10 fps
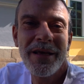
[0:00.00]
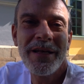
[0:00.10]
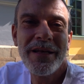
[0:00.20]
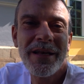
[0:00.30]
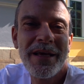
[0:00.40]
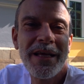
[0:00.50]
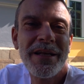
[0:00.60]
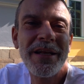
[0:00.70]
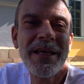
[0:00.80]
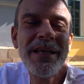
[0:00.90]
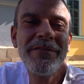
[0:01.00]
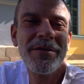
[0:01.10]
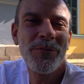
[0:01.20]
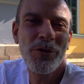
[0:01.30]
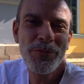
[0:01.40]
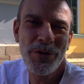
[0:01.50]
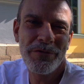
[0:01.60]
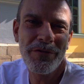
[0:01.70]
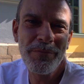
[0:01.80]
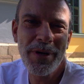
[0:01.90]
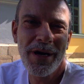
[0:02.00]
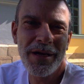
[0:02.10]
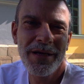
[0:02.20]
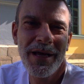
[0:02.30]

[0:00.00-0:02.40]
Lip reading: in an even more beautiful park,